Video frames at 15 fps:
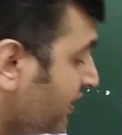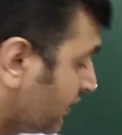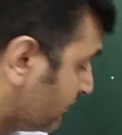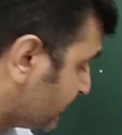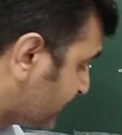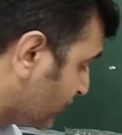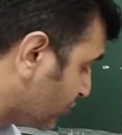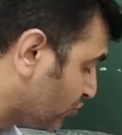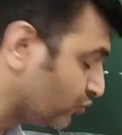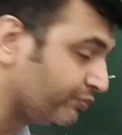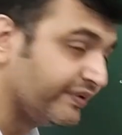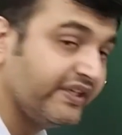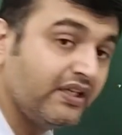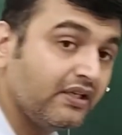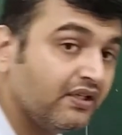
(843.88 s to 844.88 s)
comes out to
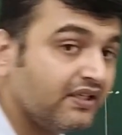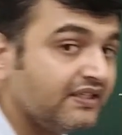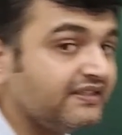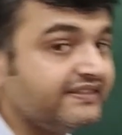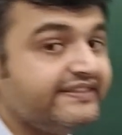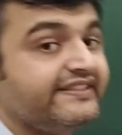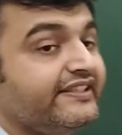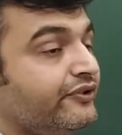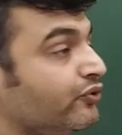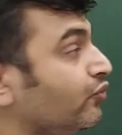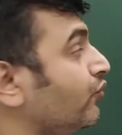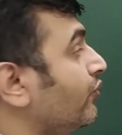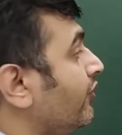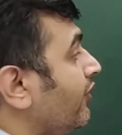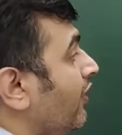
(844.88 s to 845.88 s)
be
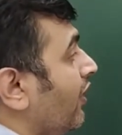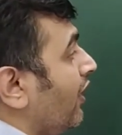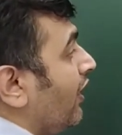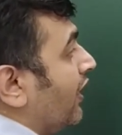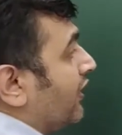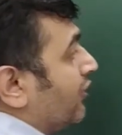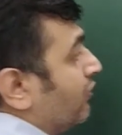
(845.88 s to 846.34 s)
0. Now